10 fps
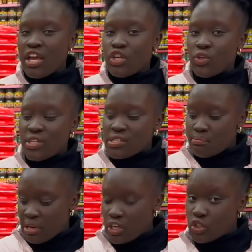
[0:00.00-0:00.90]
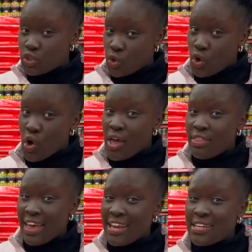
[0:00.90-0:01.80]
you need to make sure
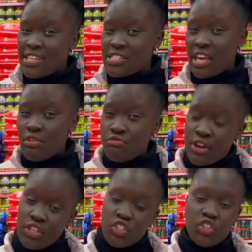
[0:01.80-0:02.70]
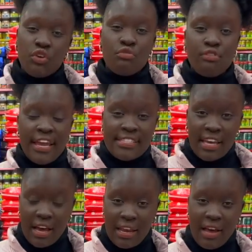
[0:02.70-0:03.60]
that it is a rich red
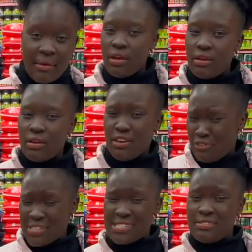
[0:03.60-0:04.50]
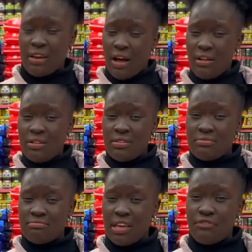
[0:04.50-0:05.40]
color. If it's dull,
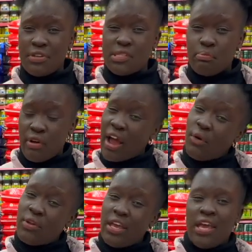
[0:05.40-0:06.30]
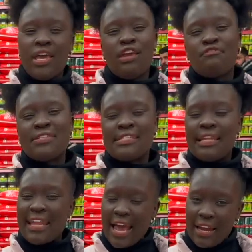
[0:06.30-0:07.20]
if it's brown, if it's
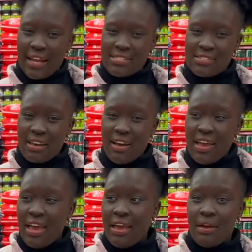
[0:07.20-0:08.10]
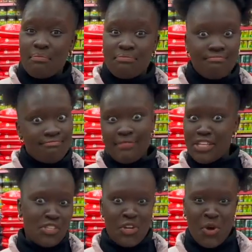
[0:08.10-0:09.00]
lackluster,
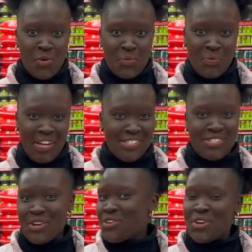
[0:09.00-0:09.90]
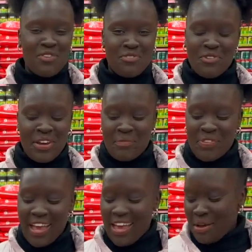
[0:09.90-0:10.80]
it's a no. Don't go for
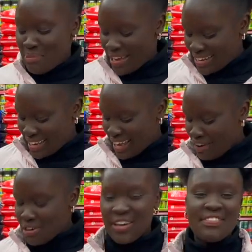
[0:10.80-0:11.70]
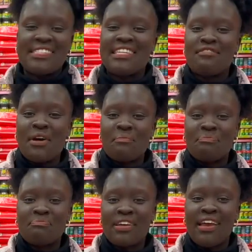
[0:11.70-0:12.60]
it. But have a look at this liver.
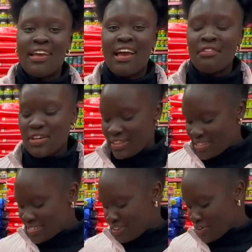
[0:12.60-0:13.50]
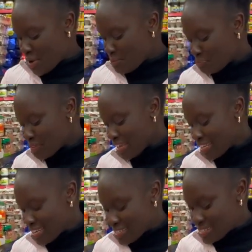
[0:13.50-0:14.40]
Have a look at this liver.
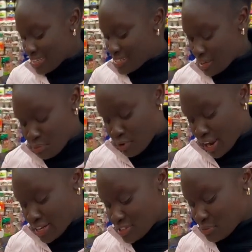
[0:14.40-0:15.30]
It is a deep red.